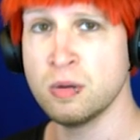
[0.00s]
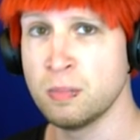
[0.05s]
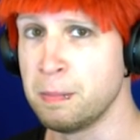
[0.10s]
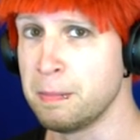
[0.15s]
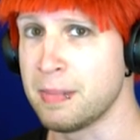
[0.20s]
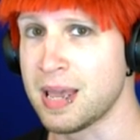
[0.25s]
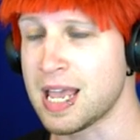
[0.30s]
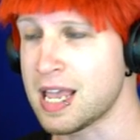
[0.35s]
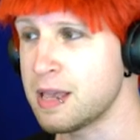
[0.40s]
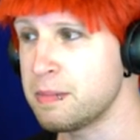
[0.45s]

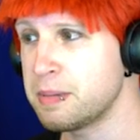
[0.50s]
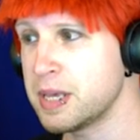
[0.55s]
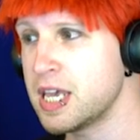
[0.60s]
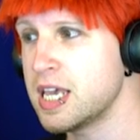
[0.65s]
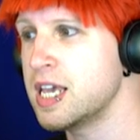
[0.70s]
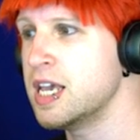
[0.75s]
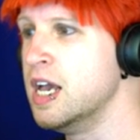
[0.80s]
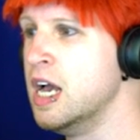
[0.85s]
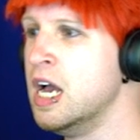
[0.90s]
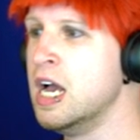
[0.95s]

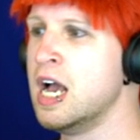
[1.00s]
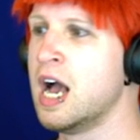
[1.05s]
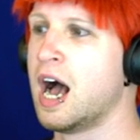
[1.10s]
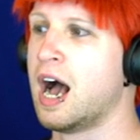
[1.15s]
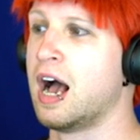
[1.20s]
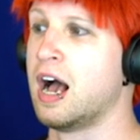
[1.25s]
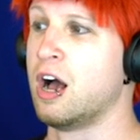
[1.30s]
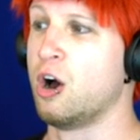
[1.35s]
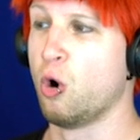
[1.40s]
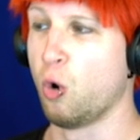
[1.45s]
maybe.
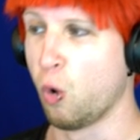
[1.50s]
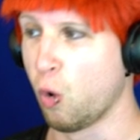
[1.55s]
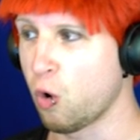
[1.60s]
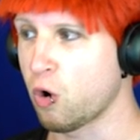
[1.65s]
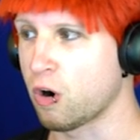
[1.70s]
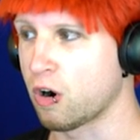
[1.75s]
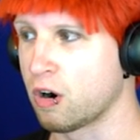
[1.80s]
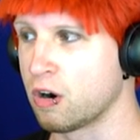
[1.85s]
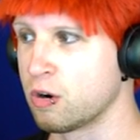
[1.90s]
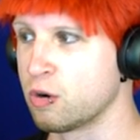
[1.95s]
Uh,
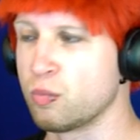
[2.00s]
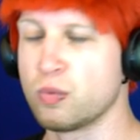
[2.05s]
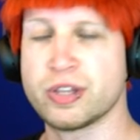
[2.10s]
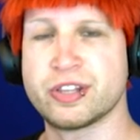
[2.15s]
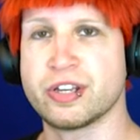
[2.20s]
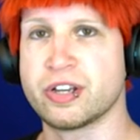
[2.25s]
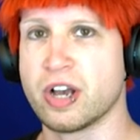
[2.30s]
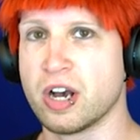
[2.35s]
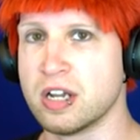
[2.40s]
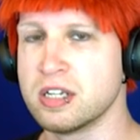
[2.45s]
or
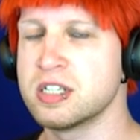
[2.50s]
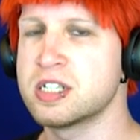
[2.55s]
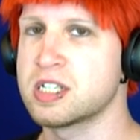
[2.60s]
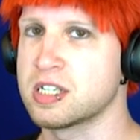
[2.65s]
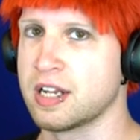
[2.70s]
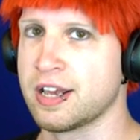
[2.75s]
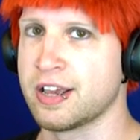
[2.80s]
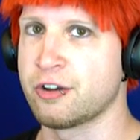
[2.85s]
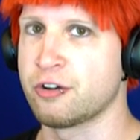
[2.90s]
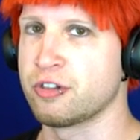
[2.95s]
with the
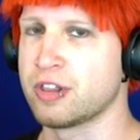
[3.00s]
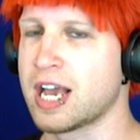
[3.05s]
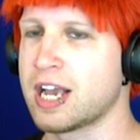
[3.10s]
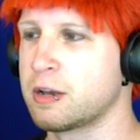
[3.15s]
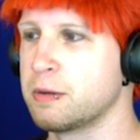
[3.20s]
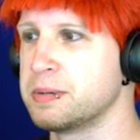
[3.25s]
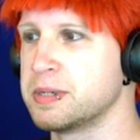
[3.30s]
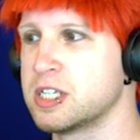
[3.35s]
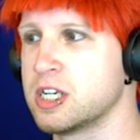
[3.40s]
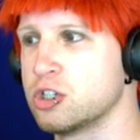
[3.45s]
gunslinger, that
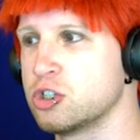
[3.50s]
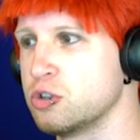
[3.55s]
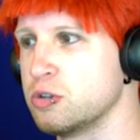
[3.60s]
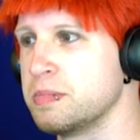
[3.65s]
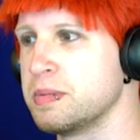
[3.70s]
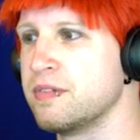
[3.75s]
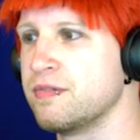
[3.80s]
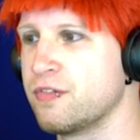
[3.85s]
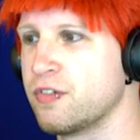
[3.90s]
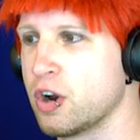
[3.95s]
could potentially
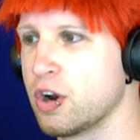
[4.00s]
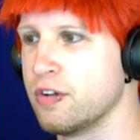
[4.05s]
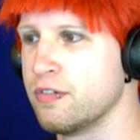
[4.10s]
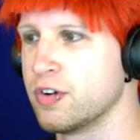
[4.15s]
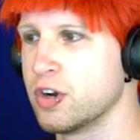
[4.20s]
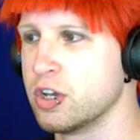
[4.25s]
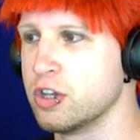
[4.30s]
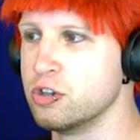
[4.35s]
be very, very